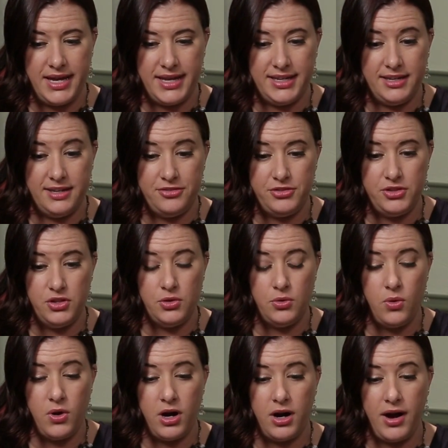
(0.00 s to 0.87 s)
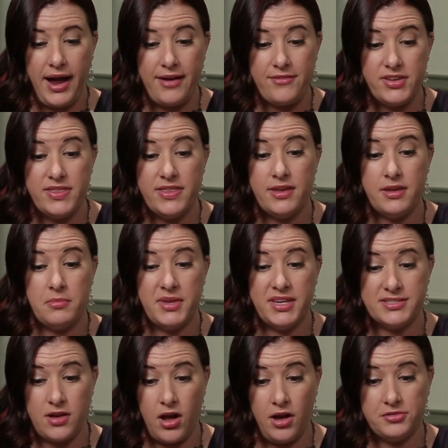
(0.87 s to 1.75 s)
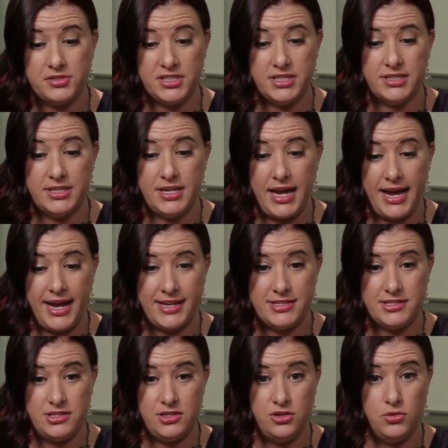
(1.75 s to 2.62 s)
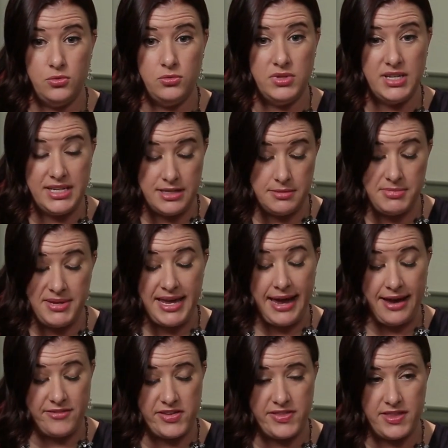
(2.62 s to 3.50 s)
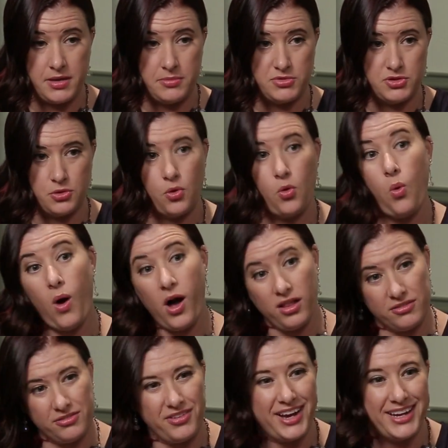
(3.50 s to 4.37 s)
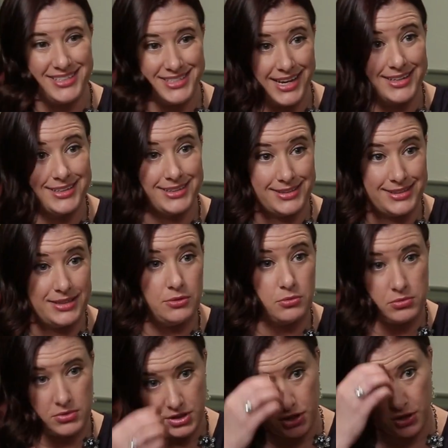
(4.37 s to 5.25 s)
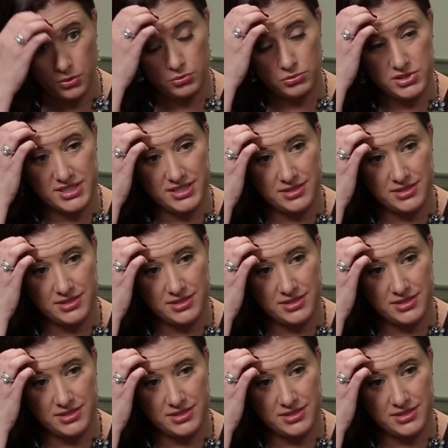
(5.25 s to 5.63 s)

if you are having them as often as you need to be having them to qualify technically, you know,